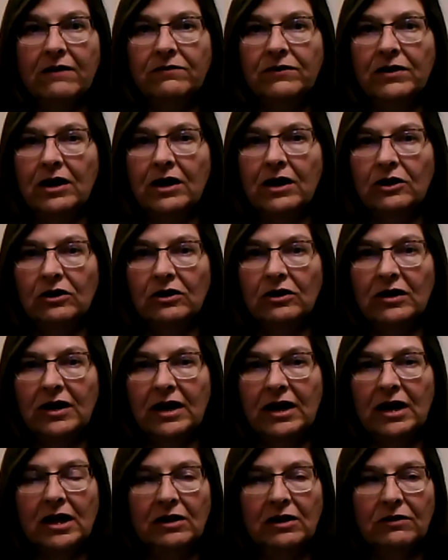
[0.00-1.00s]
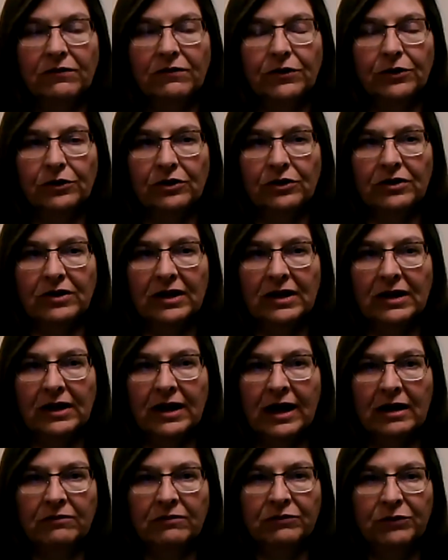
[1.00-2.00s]
have not heard anything further than
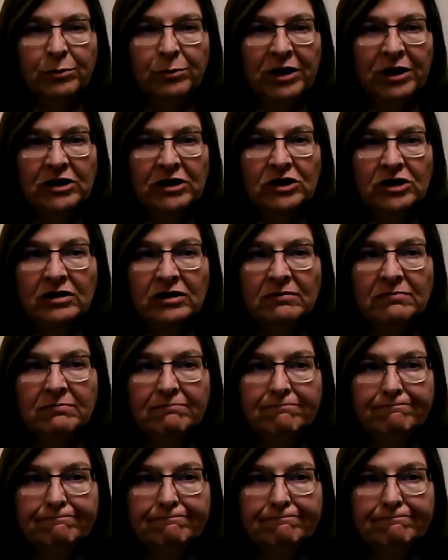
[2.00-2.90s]
that information.